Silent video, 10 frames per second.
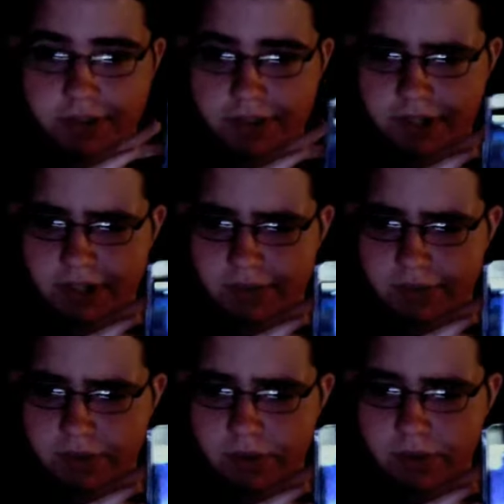I only have a
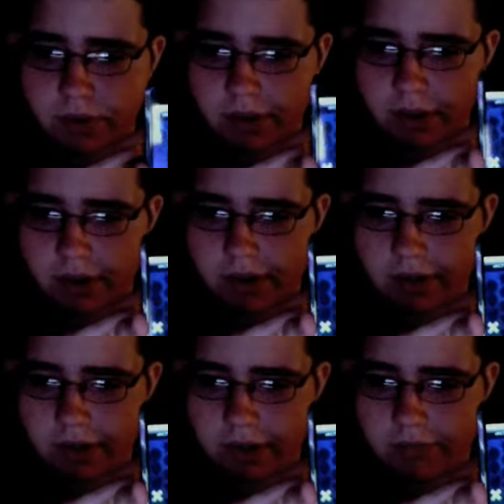few, I
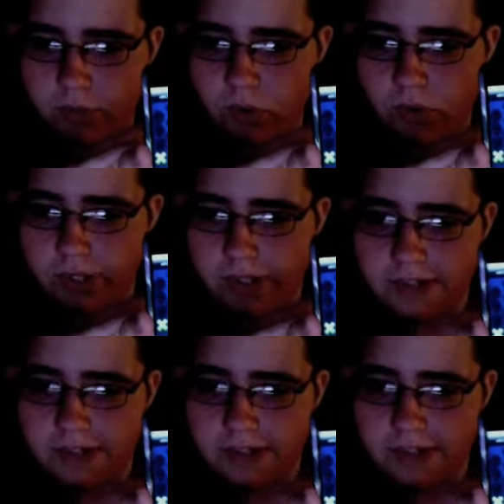think 4 right there,